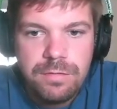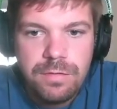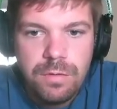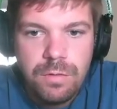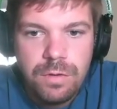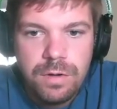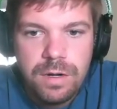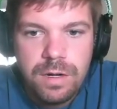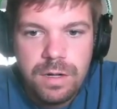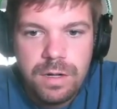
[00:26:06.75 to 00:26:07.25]

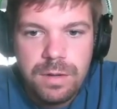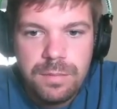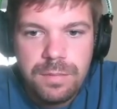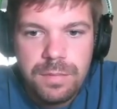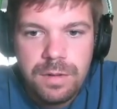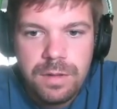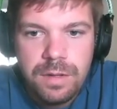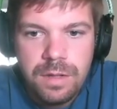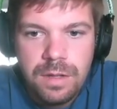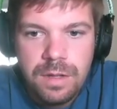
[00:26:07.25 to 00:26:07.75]
forward
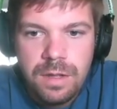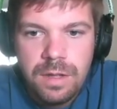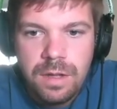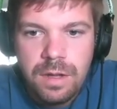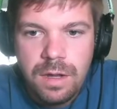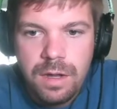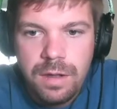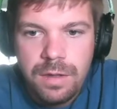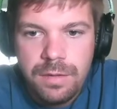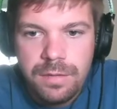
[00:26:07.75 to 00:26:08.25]
up
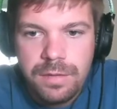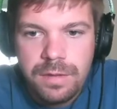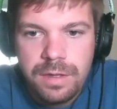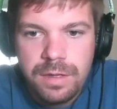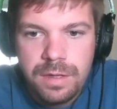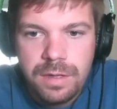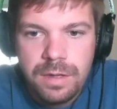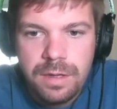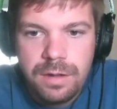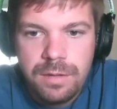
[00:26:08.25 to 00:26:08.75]
on
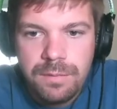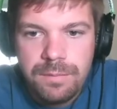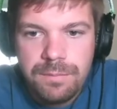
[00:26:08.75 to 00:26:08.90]
the